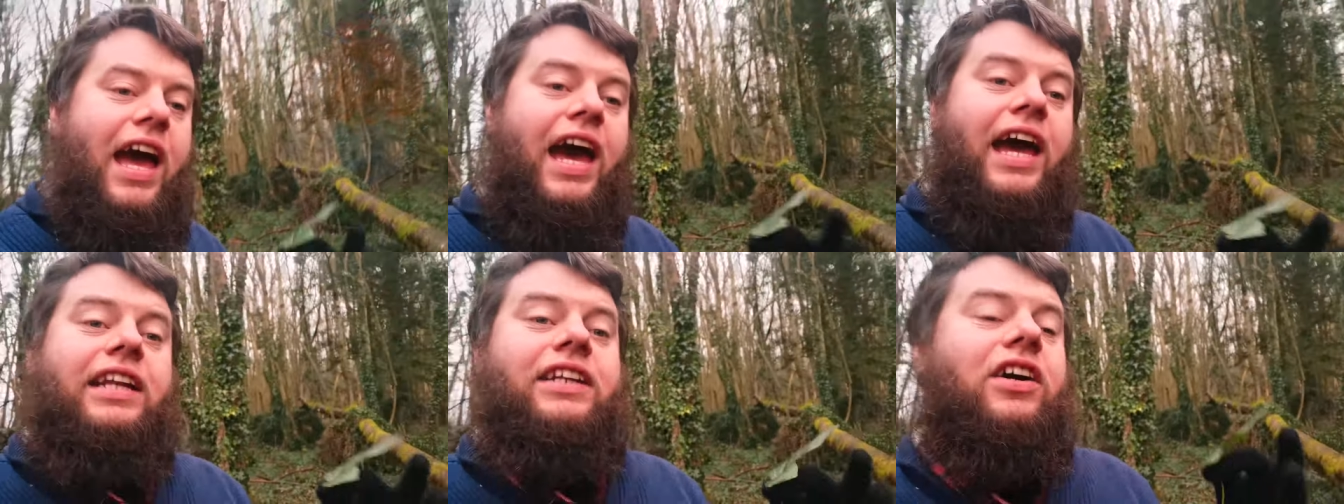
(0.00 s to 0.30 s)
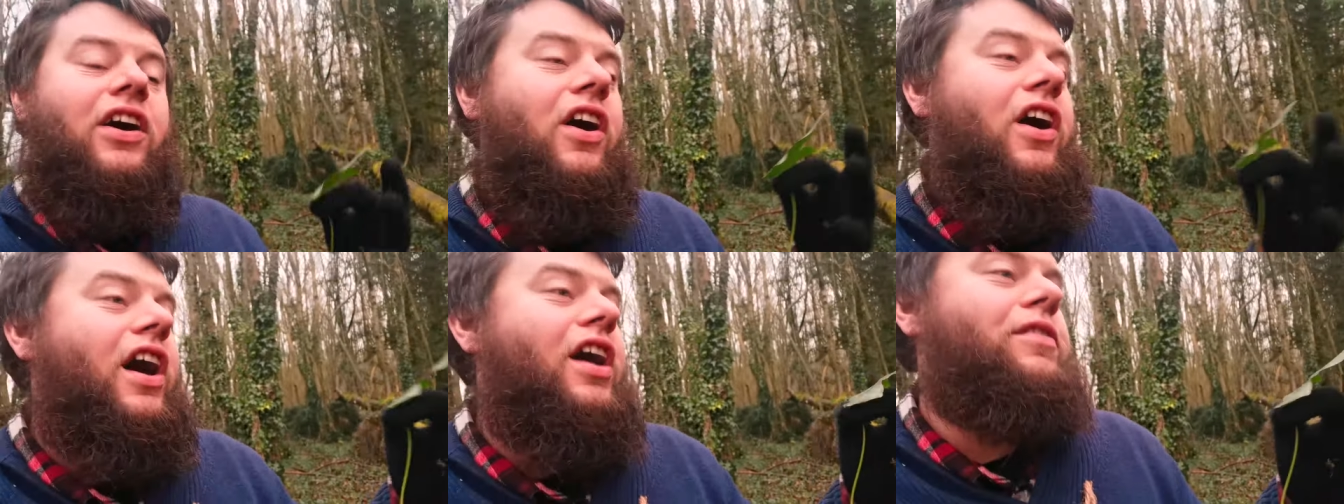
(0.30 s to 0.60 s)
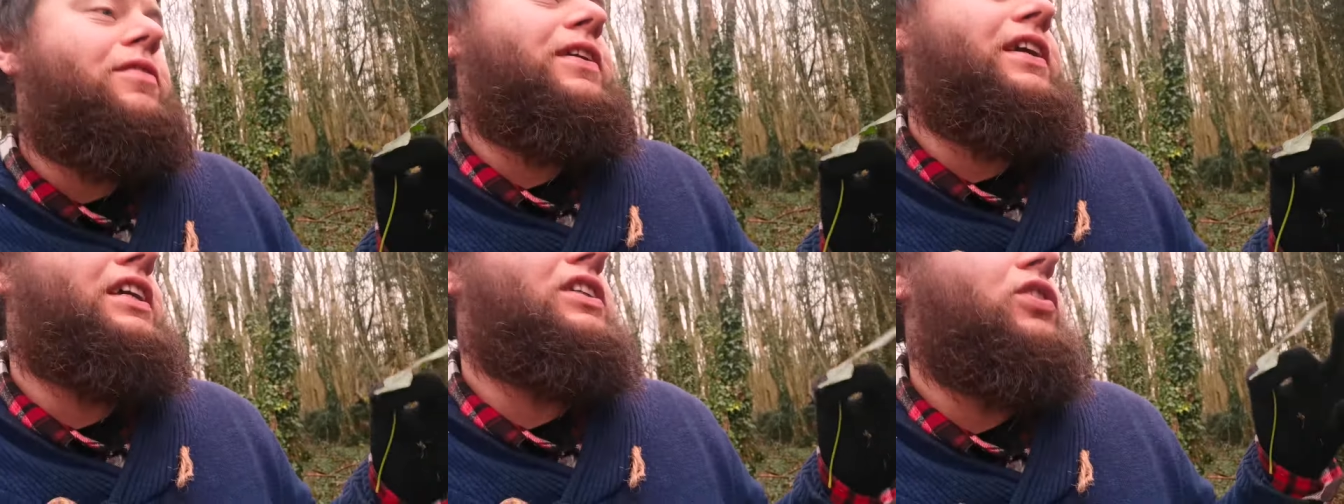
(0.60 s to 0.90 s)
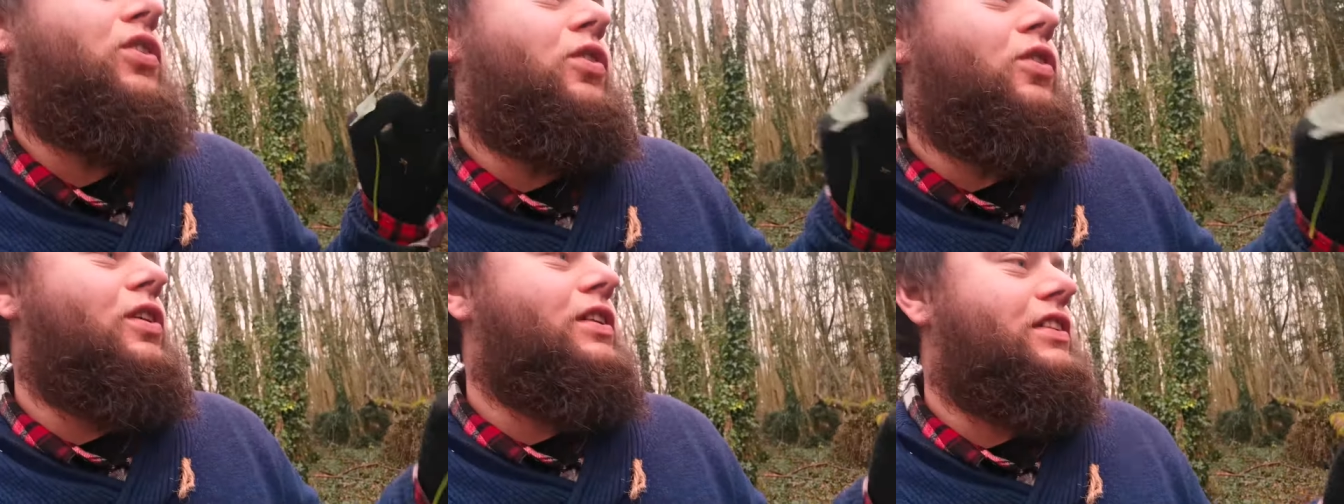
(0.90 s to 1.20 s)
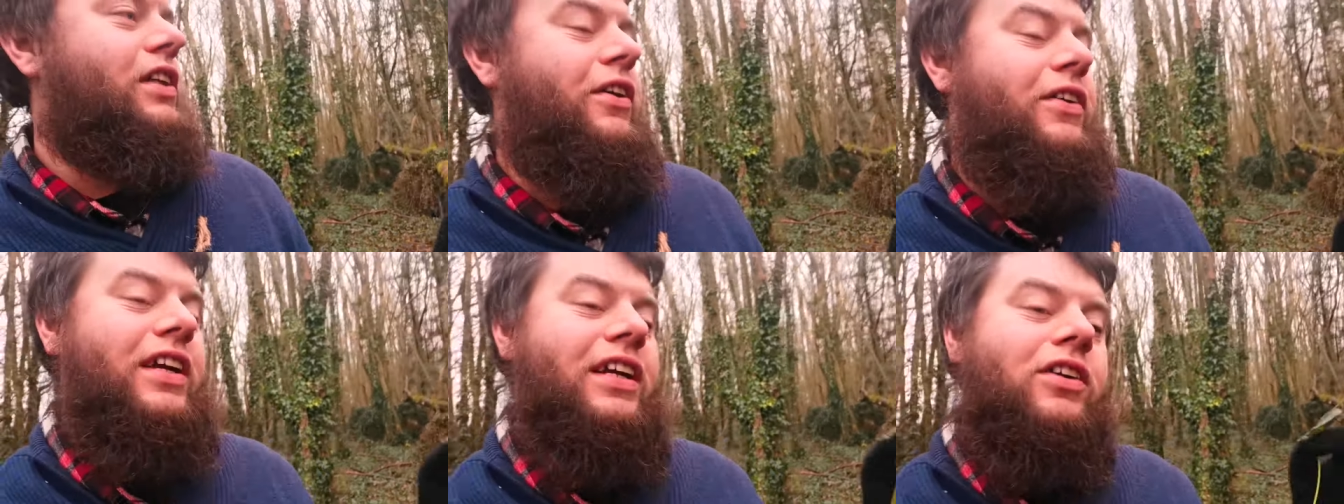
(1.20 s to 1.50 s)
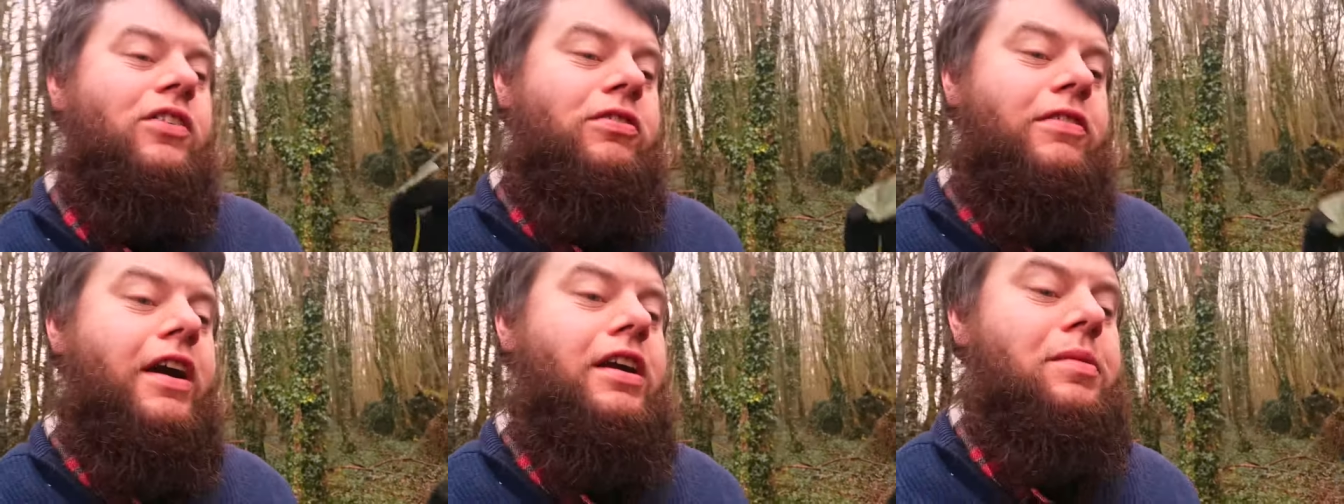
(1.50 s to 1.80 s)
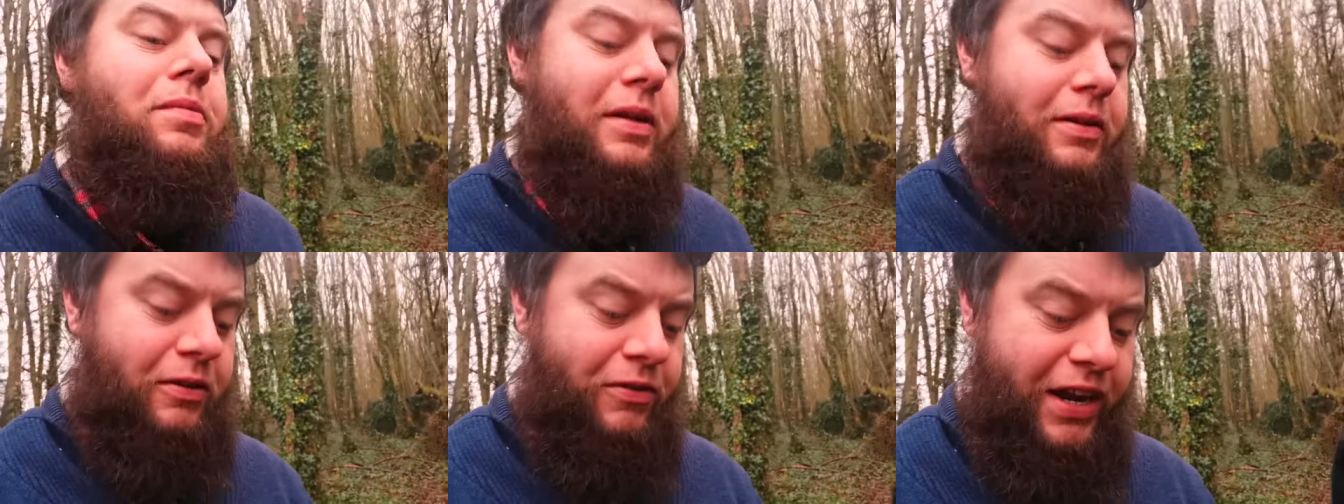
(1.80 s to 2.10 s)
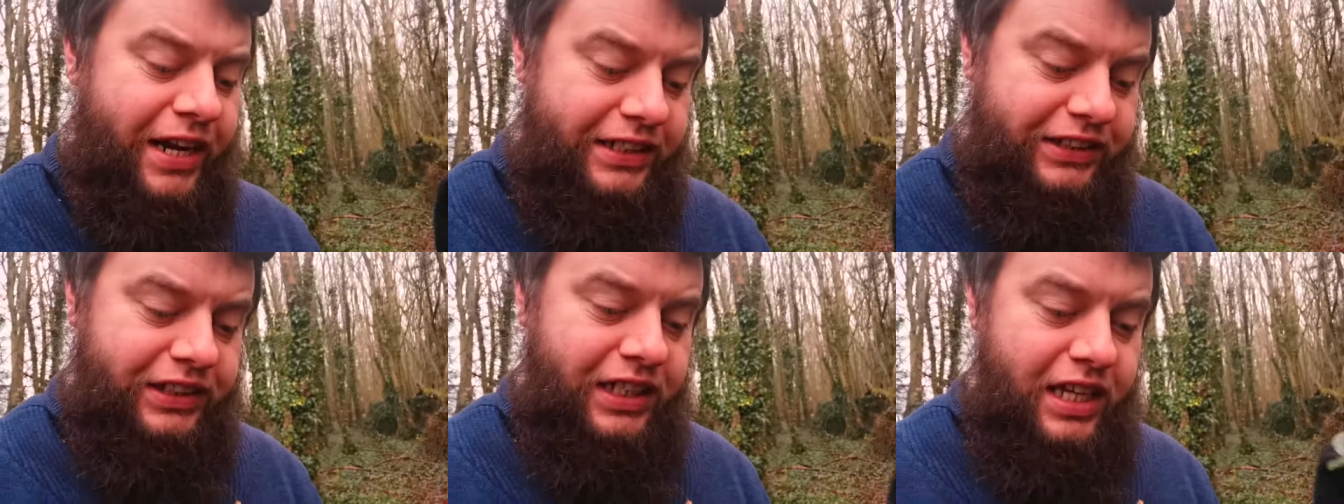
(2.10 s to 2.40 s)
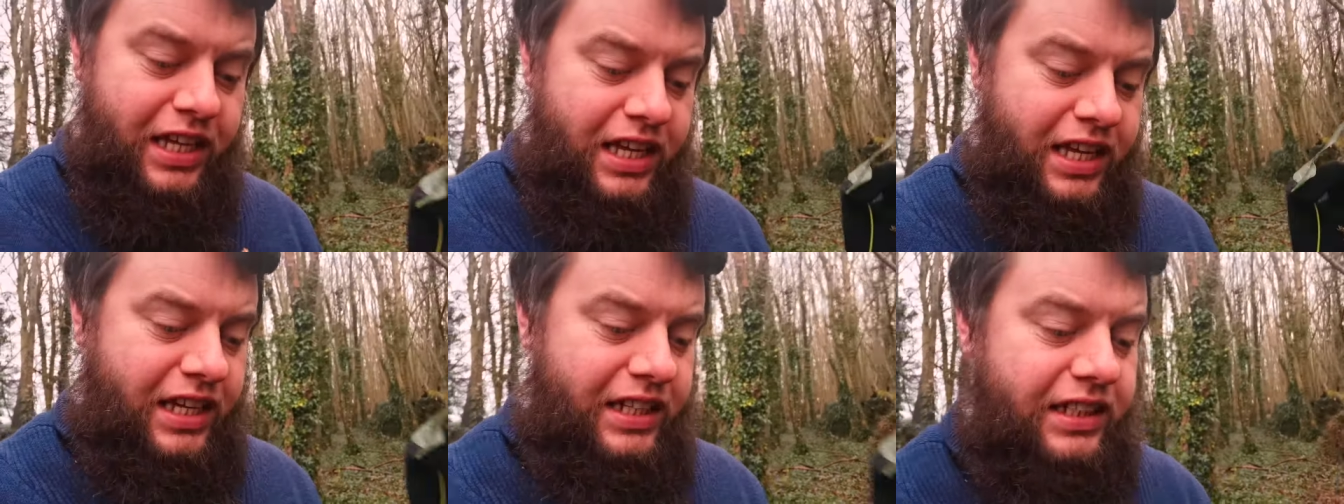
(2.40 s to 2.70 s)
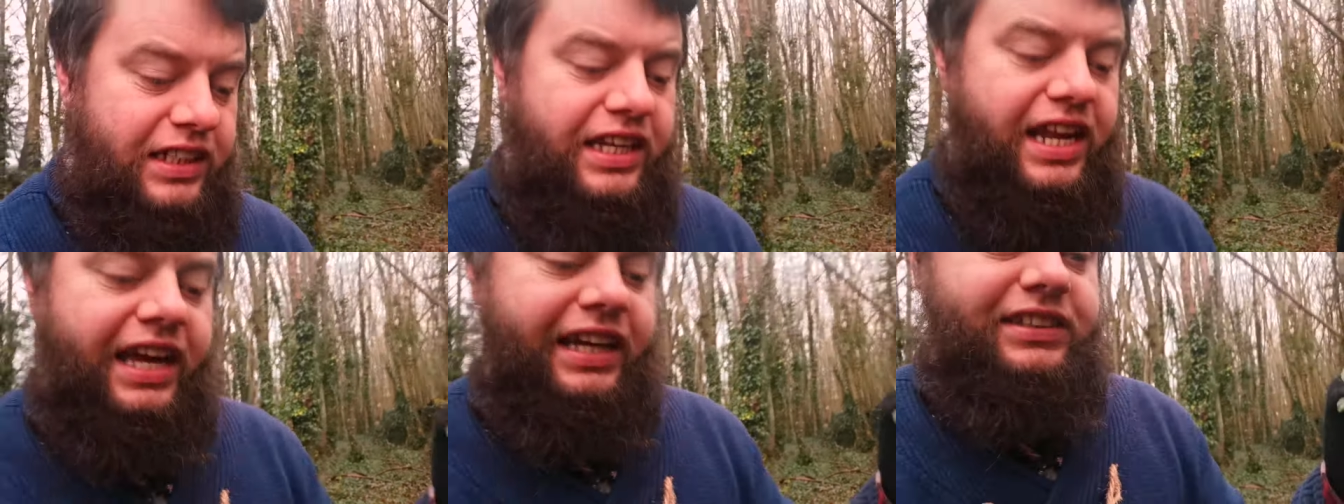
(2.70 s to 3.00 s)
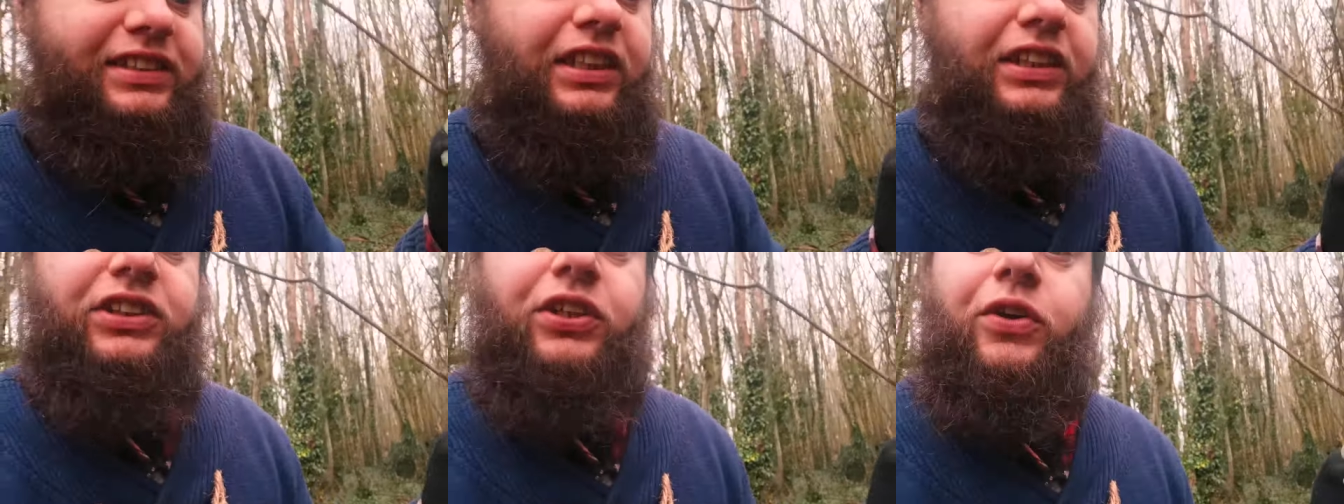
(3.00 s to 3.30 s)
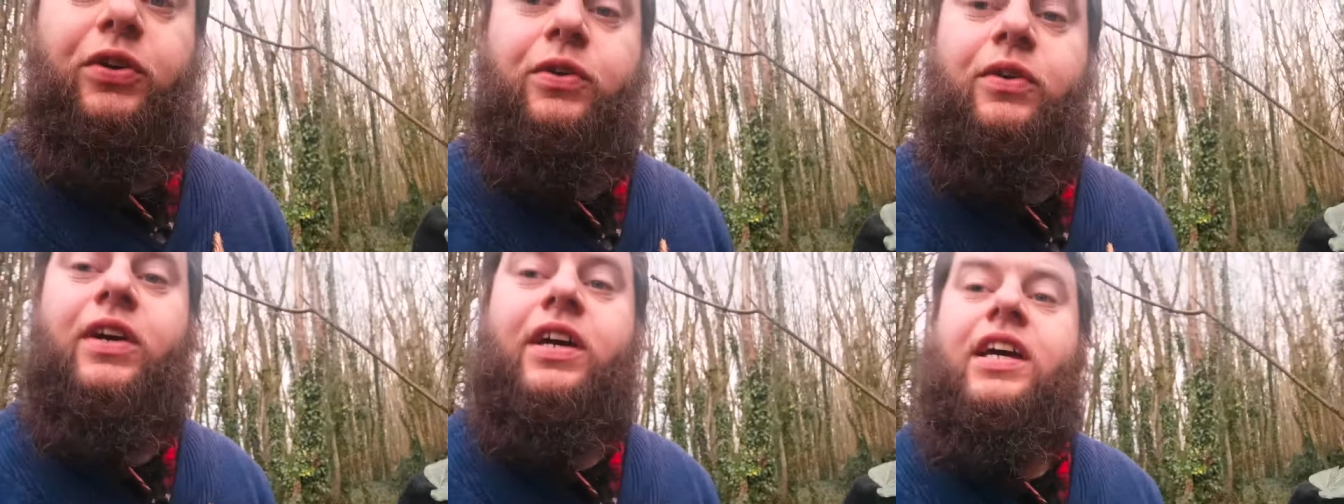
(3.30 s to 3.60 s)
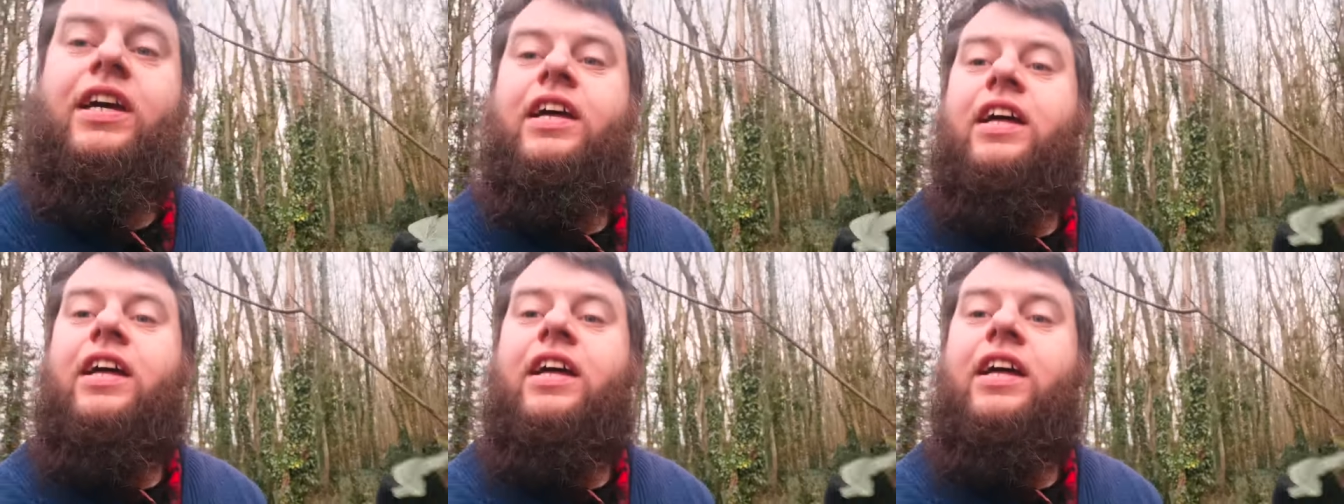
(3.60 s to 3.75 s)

And ivy is also incredibly rich in nectar too,